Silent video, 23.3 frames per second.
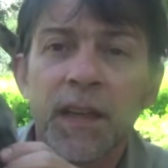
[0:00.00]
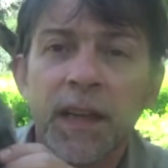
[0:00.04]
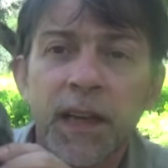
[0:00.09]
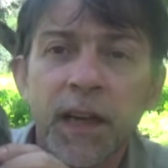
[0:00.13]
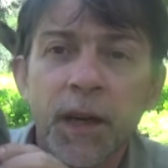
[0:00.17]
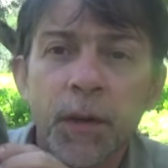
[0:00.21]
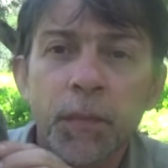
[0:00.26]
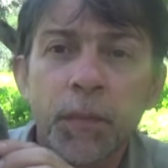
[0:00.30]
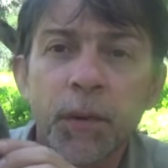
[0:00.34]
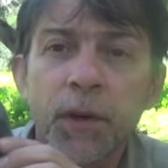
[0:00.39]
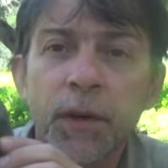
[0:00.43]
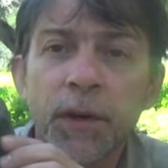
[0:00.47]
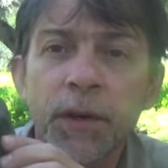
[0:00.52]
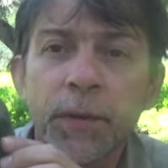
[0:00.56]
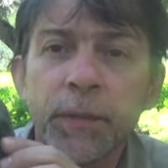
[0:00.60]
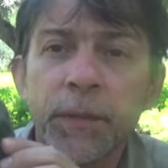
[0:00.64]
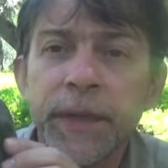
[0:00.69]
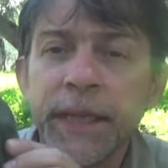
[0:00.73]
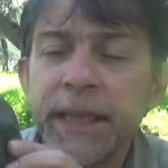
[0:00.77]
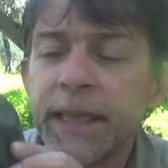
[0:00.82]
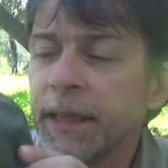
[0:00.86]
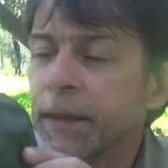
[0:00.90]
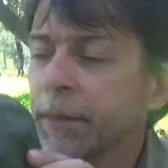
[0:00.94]
Airporter
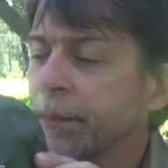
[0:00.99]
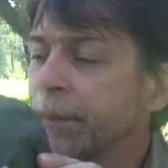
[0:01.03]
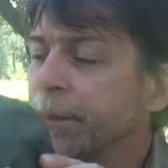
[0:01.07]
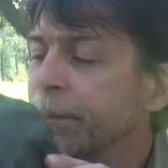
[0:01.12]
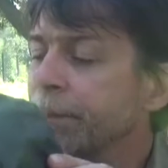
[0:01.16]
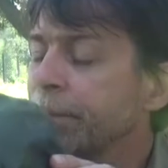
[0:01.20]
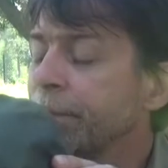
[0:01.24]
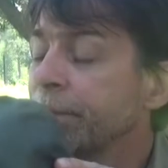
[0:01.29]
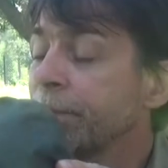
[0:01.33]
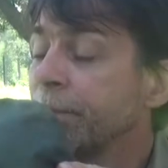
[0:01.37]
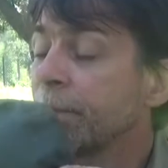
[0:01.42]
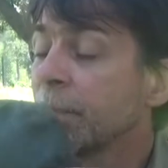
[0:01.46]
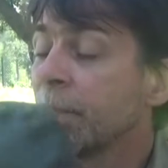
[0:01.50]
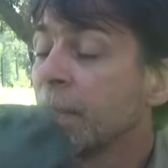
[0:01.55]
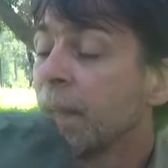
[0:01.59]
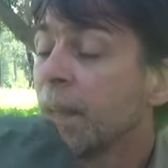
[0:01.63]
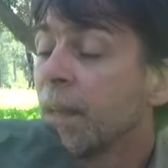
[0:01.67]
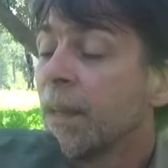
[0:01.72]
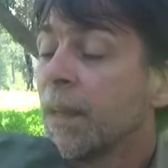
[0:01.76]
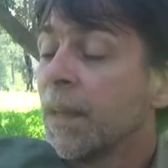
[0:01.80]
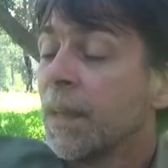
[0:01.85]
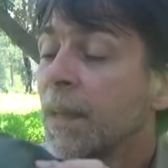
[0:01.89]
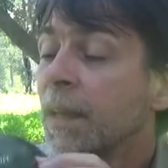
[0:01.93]
Medium.
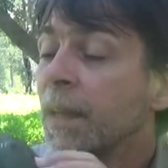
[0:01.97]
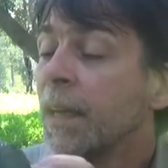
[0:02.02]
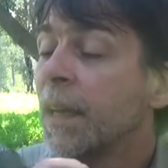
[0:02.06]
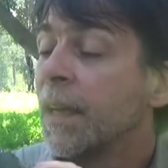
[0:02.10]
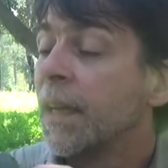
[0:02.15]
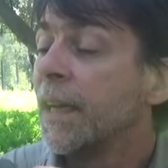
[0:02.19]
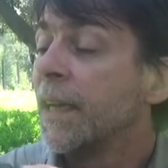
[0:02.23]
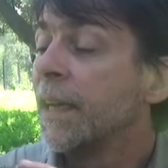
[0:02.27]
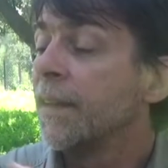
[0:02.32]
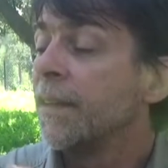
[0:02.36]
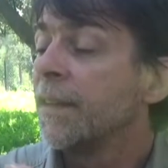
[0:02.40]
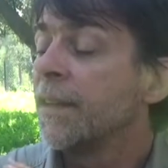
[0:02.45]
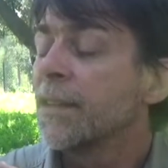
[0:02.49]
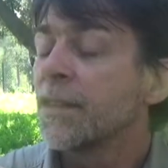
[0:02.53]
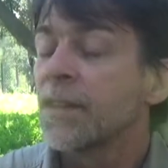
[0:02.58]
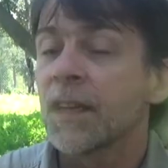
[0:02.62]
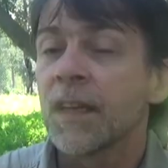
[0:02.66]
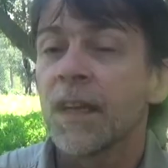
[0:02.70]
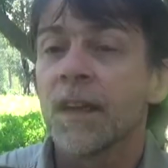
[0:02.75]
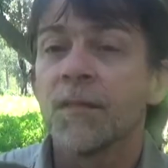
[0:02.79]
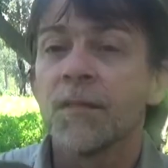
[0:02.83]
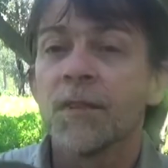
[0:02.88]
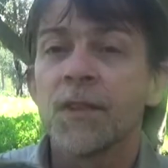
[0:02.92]
And this
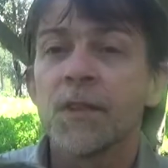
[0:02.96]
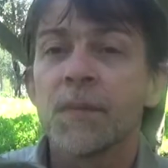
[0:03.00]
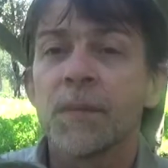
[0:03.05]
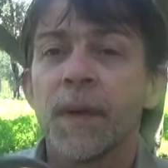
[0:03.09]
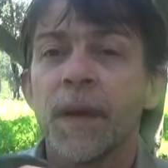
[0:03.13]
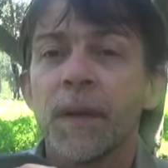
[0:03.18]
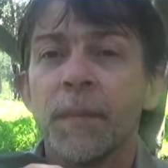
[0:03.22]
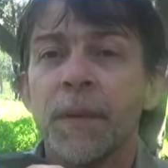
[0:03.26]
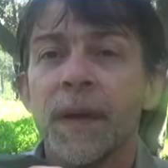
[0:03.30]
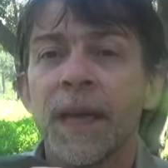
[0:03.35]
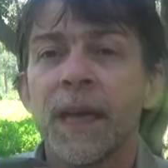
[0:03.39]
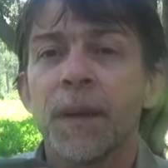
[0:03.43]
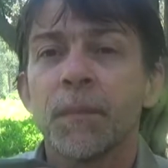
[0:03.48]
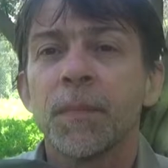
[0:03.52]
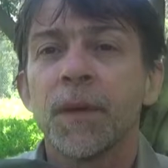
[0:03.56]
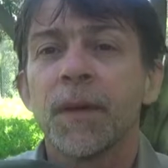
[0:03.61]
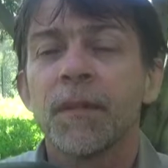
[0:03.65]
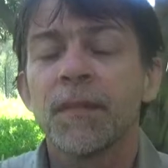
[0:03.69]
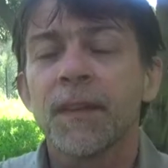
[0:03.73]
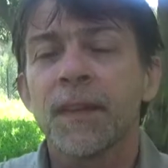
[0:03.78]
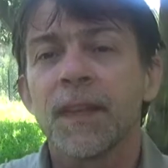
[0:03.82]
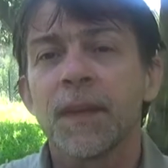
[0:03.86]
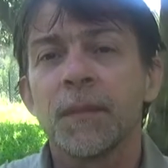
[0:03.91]
covers my bag
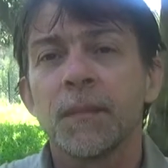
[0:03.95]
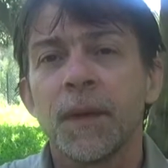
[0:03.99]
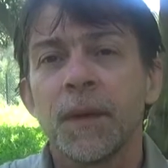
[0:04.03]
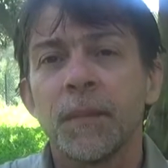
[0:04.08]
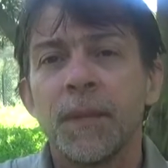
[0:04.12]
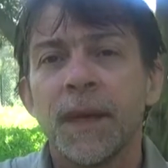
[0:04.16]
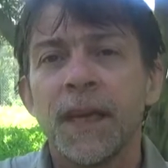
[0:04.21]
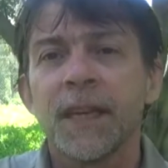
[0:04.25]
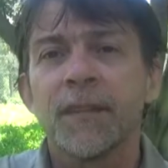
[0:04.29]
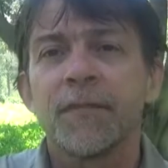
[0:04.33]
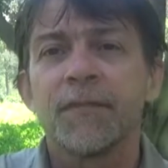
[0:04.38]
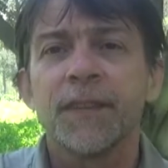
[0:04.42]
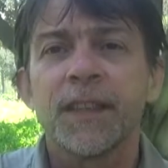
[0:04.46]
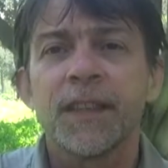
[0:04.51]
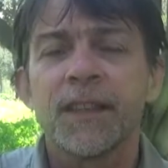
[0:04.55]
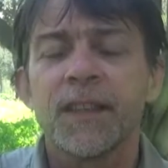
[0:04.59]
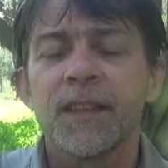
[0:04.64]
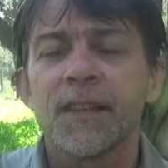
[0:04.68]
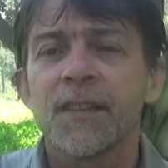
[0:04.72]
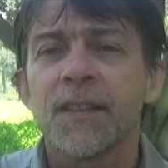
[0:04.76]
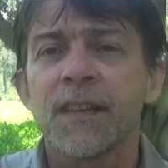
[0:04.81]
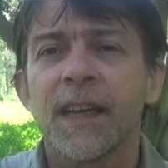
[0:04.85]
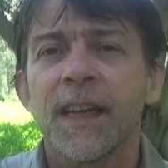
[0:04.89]
perfectly. My bag
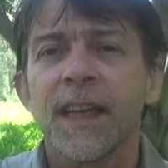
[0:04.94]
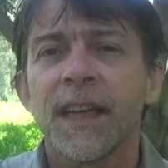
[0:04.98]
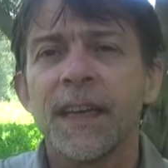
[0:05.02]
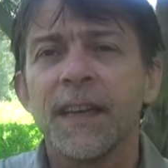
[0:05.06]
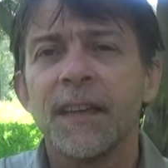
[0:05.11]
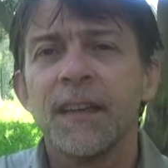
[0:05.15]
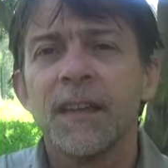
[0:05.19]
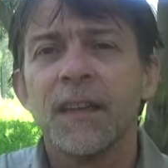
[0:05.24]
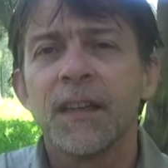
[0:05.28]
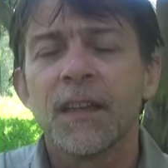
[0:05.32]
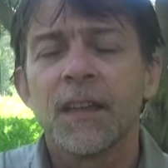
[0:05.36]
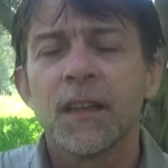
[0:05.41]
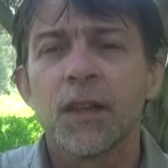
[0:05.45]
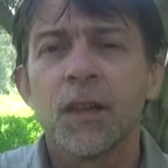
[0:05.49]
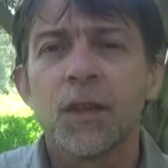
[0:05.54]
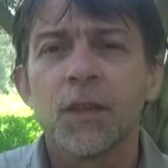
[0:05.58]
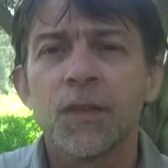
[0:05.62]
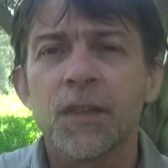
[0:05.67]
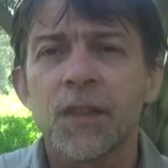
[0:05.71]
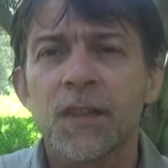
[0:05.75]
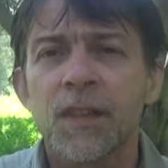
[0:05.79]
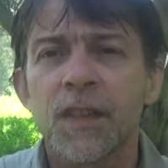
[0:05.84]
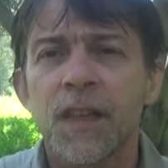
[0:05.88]
fits inside,
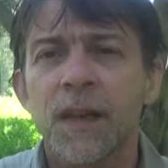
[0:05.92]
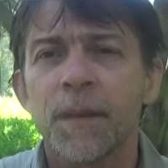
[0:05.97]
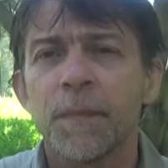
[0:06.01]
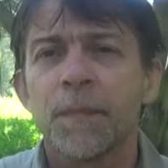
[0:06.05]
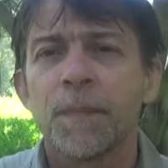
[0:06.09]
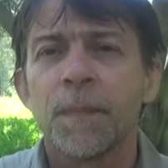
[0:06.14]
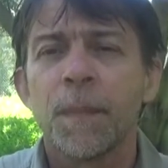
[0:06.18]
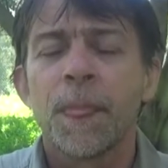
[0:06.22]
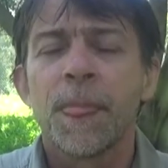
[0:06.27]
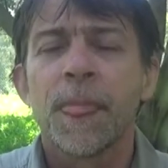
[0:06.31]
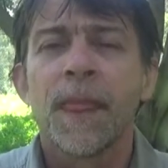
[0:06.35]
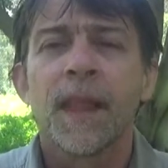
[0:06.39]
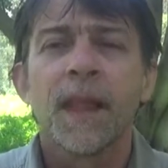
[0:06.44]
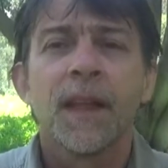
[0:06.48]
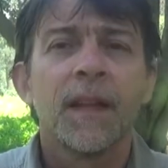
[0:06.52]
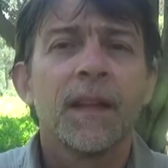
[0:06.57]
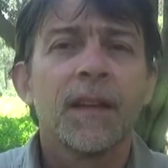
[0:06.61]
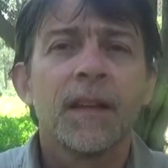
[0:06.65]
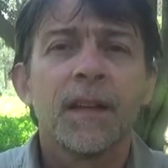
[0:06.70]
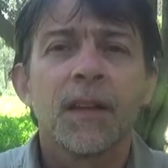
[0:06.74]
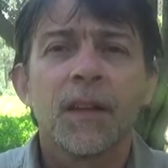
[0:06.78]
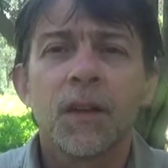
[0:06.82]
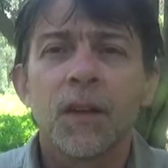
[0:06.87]
closes up,
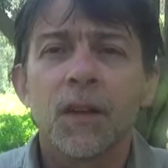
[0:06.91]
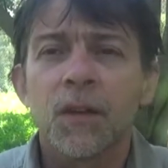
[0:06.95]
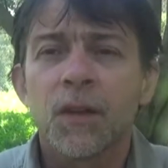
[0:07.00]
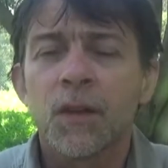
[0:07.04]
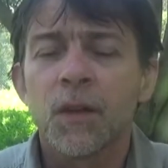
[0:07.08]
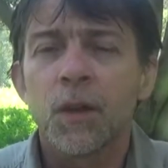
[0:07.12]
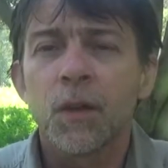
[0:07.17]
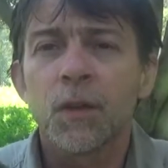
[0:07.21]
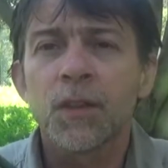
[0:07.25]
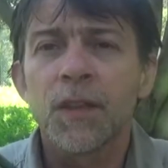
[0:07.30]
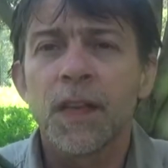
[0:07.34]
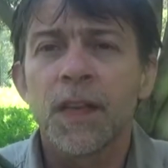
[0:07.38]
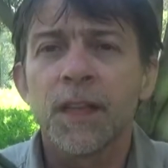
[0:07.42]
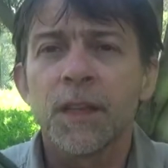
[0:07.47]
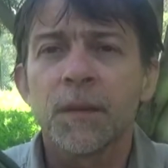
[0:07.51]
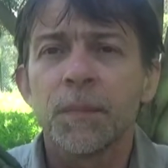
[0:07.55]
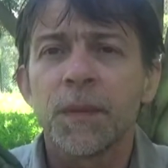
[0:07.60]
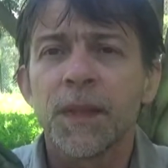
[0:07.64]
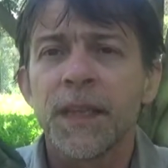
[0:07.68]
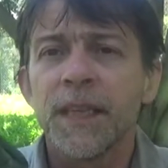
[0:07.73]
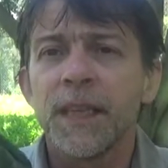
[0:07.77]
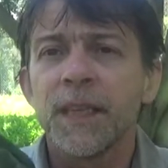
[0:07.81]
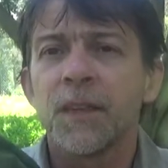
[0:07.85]
goes on the
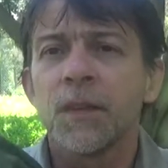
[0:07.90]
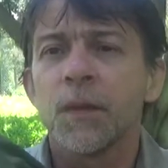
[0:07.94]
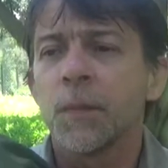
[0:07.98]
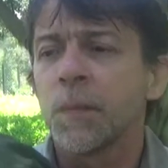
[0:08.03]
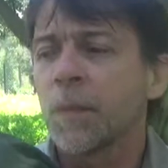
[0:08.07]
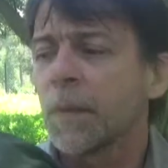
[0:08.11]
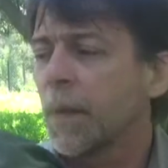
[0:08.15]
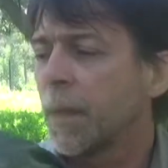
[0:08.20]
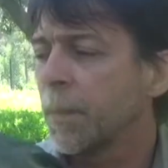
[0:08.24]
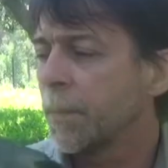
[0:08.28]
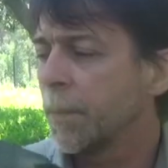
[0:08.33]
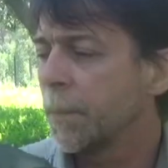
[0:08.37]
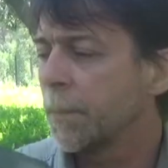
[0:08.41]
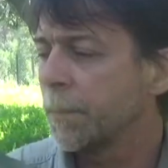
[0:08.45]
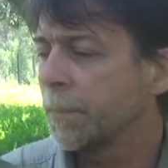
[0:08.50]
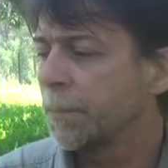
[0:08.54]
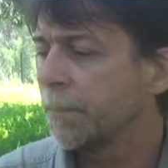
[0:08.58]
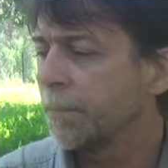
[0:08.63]
plane, no problem.